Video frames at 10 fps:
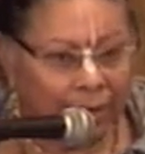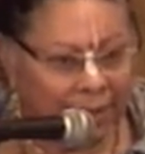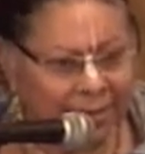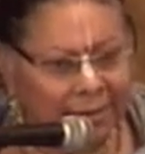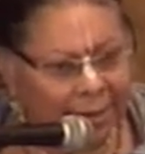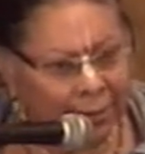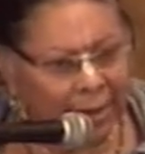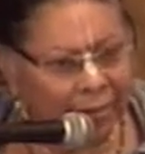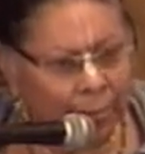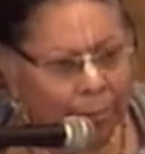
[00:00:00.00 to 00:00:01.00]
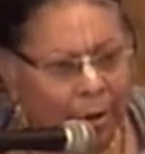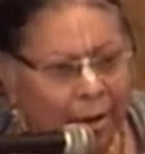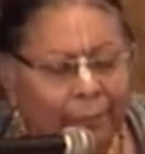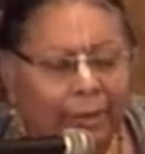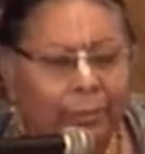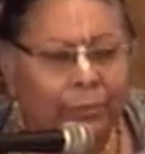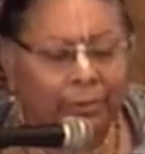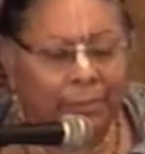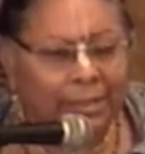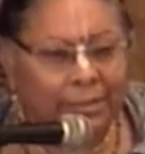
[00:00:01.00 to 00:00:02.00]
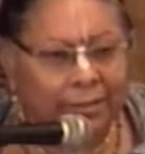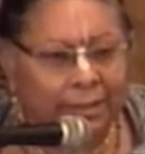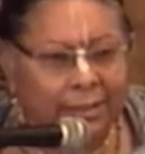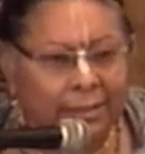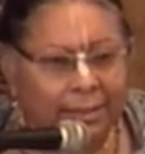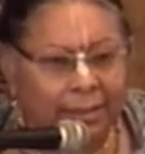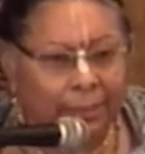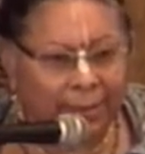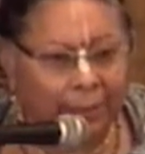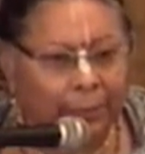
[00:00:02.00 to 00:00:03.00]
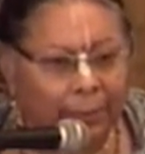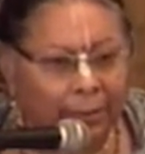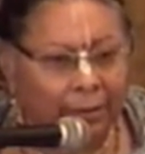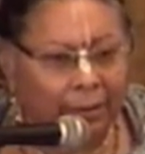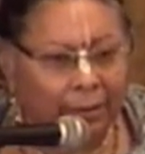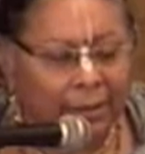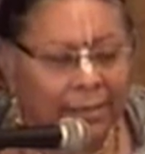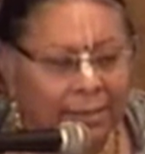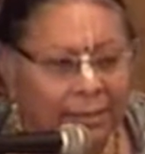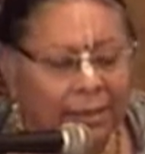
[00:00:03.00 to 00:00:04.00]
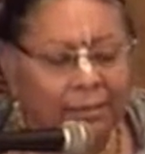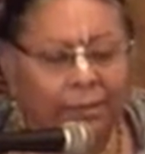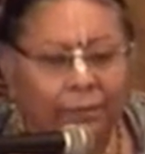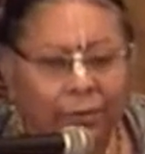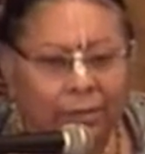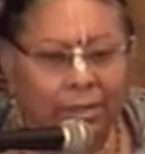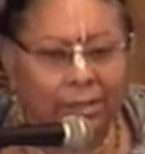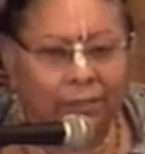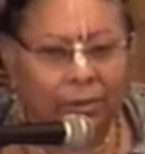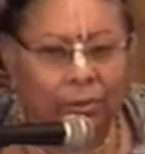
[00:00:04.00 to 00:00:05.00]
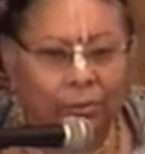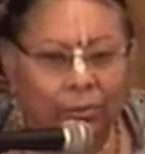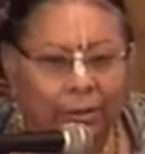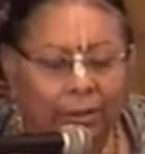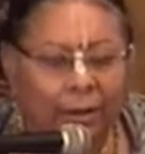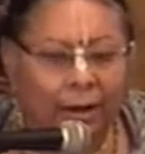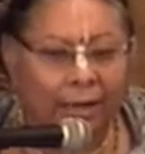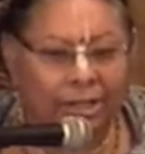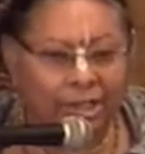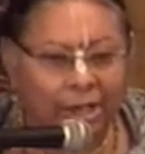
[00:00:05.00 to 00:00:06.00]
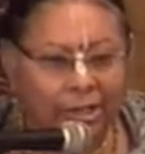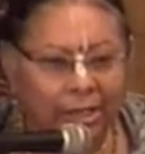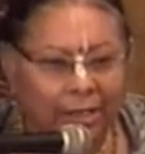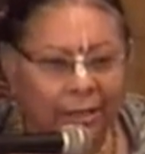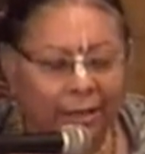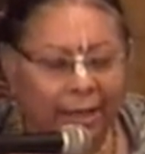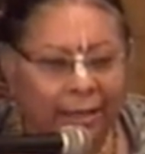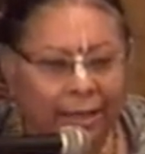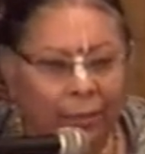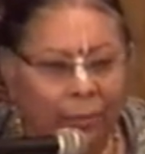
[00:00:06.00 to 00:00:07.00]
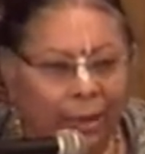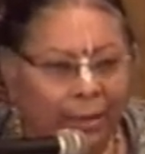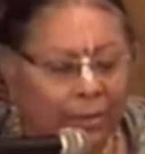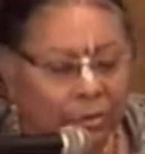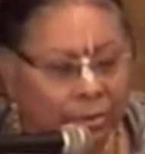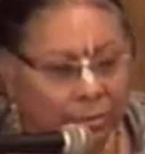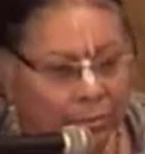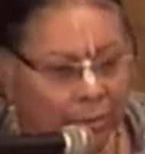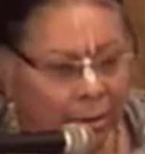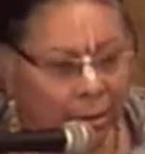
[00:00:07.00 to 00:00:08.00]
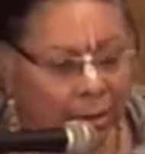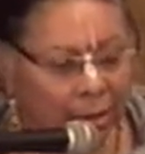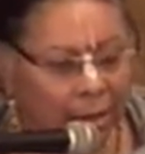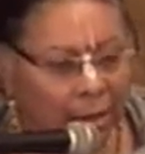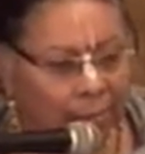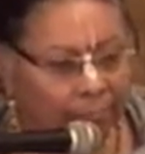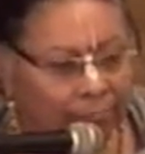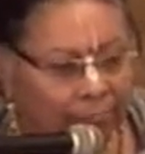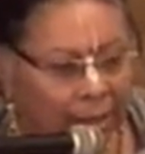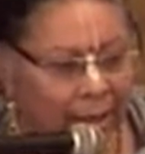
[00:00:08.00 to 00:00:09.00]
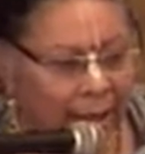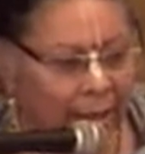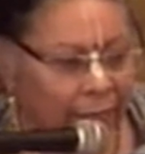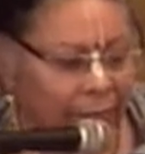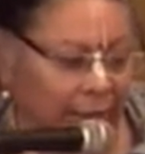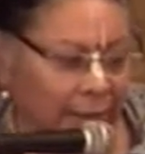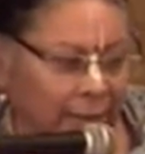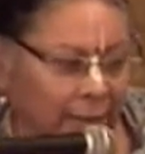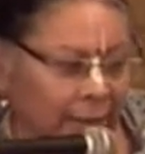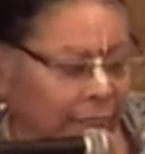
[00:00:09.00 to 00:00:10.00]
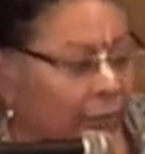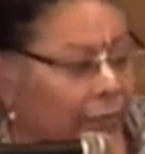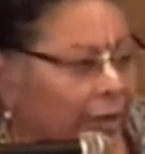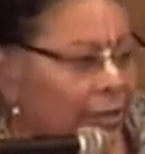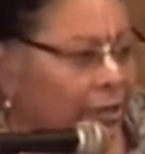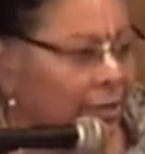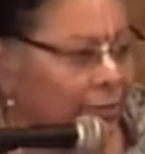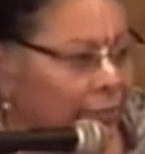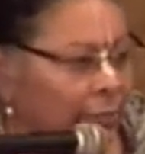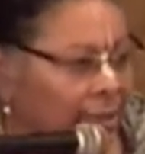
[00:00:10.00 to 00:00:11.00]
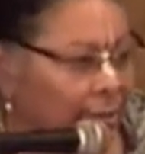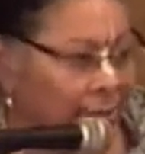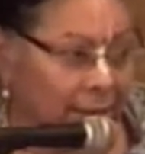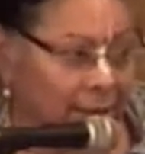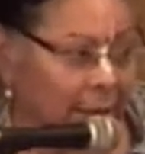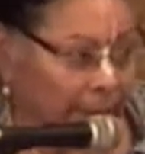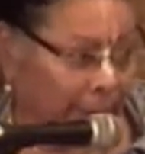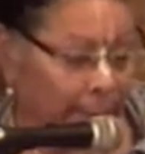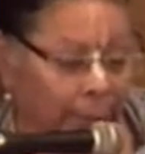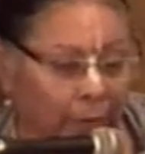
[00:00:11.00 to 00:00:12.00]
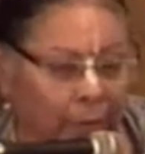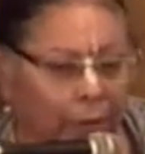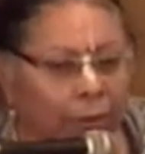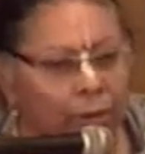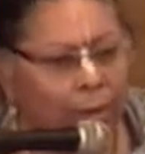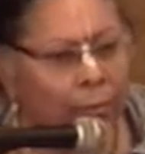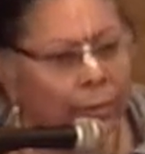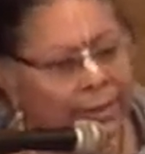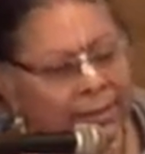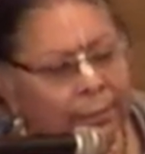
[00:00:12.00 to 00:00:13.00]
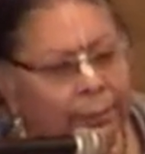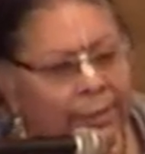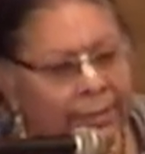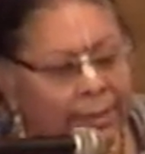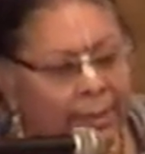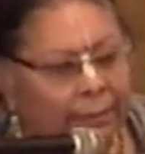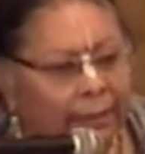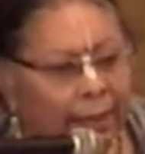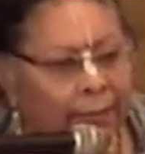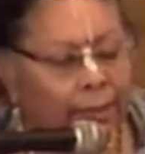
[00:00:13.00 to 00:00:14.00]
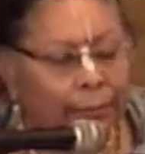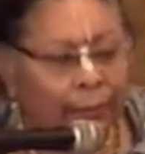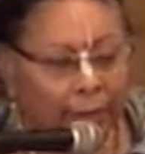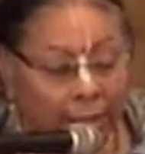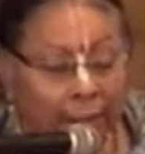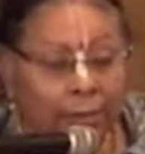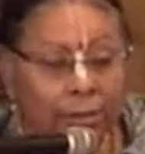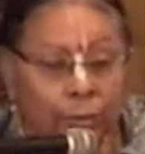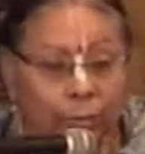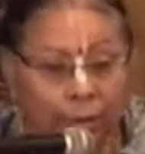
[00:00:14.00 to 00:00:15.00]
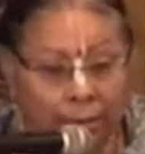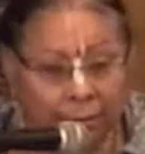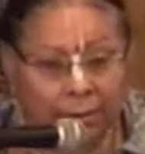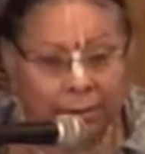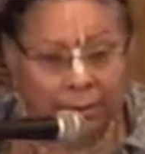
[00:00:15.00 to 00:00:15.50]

is it that we have a problem with materialistic people? Is it that devotees of the Lord are judging and not wanting to have any kind of affection for materialistic people? No, we're simply saying that in this world,